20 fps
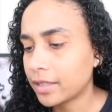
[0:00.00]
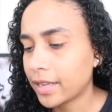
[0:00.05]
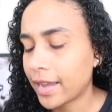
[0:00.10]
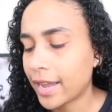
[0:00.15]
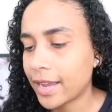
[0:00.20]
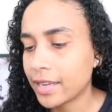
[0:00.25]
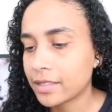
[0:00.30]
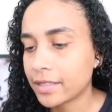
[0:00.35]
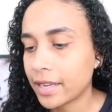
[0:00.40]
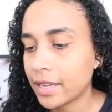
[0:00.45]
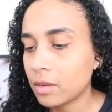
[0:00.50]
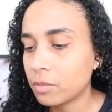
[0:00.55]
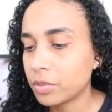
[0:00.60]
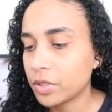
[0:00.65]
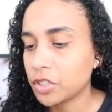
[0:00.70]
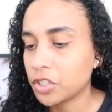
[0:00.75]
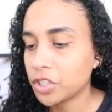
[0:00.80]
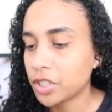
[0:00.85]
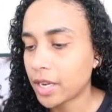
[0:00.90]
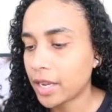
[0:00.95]
that has hemp
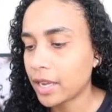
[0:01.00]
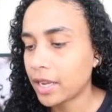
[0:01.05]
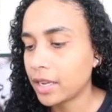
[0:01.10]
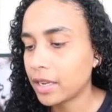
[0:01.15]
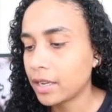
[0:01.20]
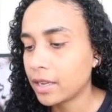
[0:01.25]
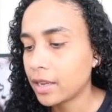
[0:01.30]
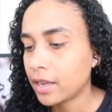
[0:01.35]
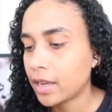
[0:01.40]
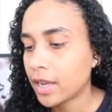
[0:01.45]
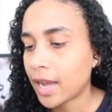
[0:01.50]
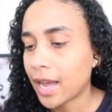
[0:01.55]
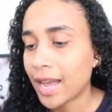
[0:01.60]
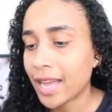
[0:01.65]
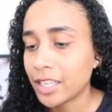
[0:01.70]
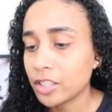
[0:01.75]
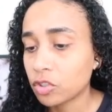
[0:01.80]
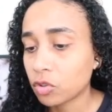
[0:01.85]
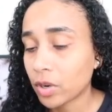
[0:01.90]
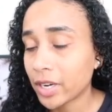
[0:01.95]
and shea
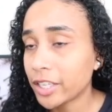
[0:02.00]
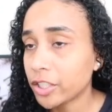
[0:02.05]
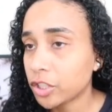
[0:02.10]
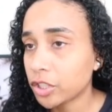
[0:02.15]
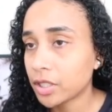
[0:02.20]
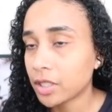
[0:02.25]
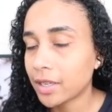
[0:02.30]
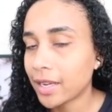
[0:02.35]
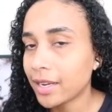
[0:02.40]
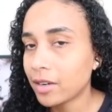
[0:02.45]
hydration.